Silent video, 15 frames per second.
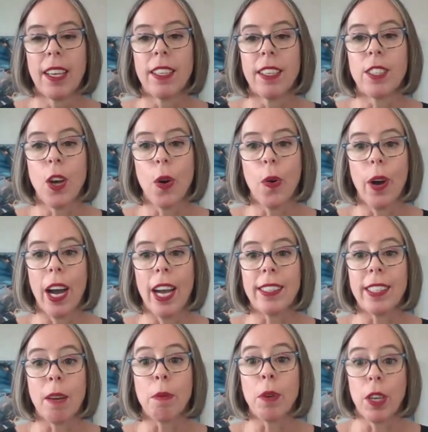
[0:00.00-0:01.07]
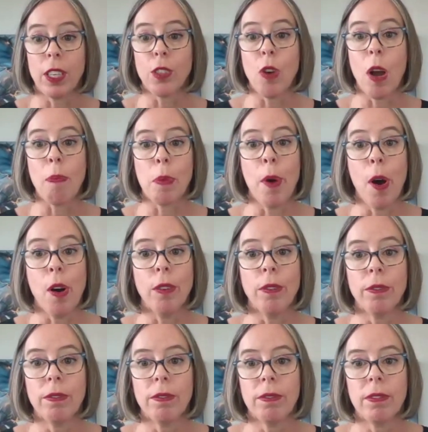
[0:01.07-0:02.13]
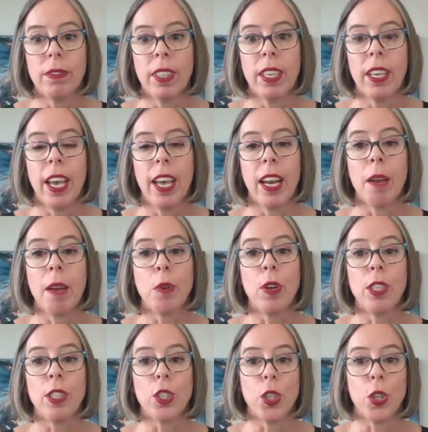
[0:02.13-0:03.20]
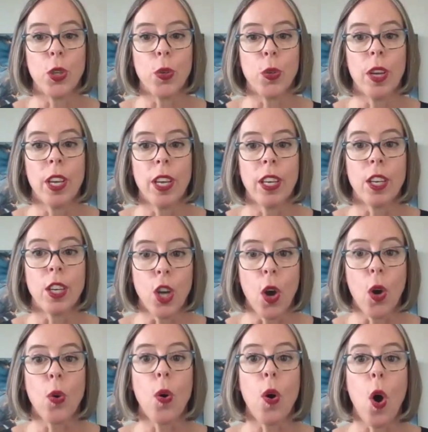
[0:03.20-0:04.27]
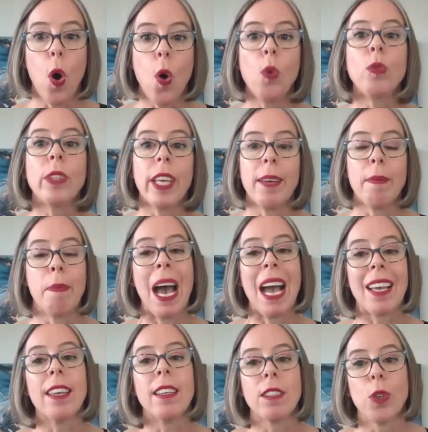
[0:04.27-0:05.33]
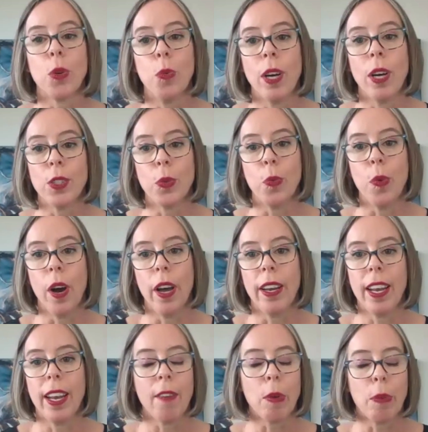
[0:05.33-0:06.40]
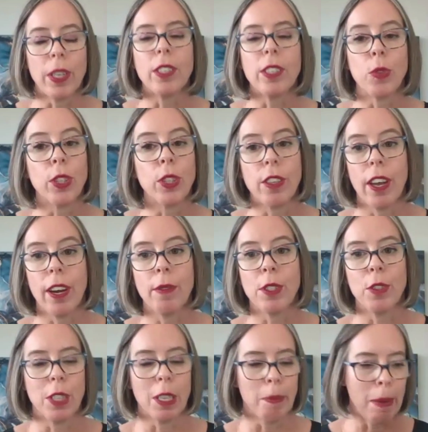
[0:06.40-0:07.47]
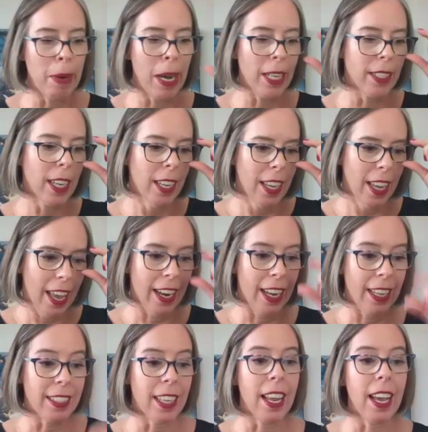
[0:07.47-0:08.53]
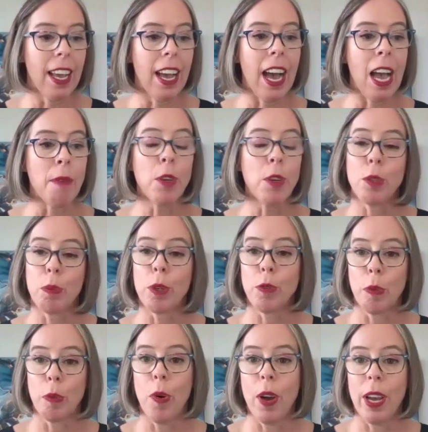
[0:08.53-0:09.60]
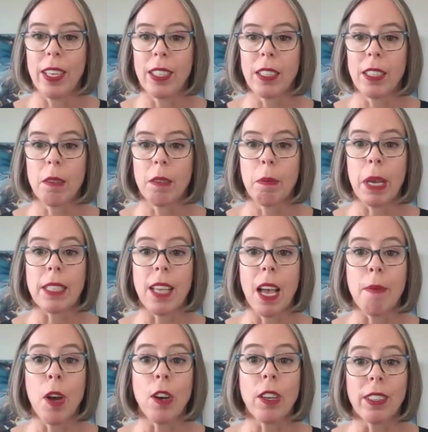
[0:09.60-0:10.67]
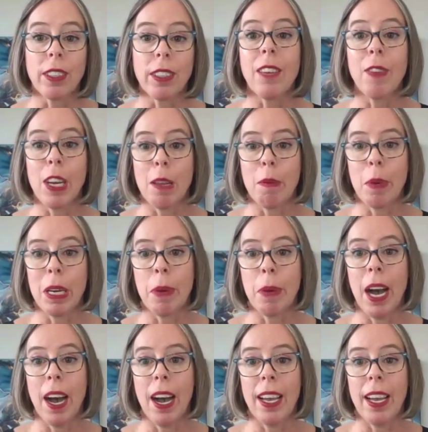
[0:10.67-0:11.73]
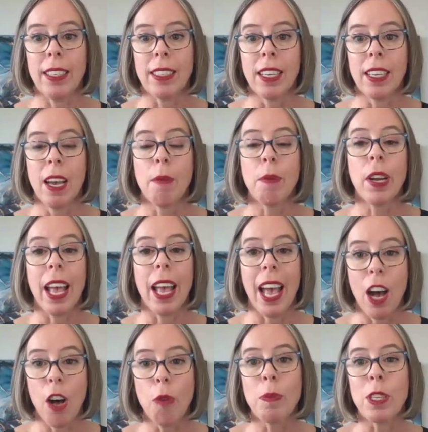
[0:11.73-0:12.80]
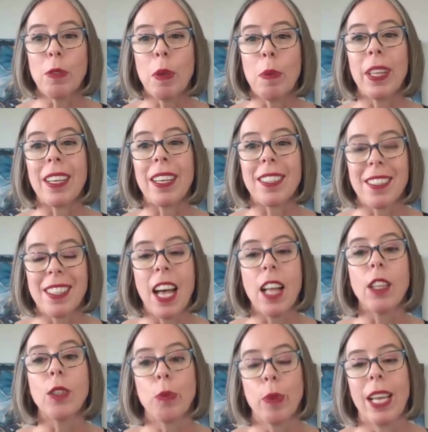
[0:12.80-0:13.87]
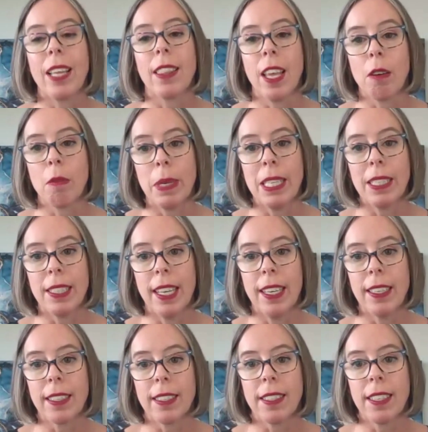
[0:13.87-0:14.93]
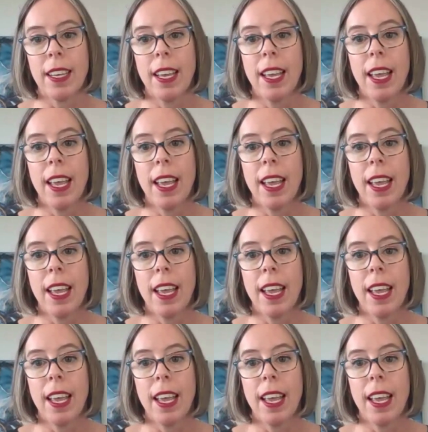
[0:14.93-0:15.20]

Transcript: So I said, I'm going to drop them all. And I'm going to go only back into one-to-one. And everyone really thought I was losing my mind. And I said, I'm going to prove a point because I'm not going to leave anybody behind. I'm going to help these people accelerate their business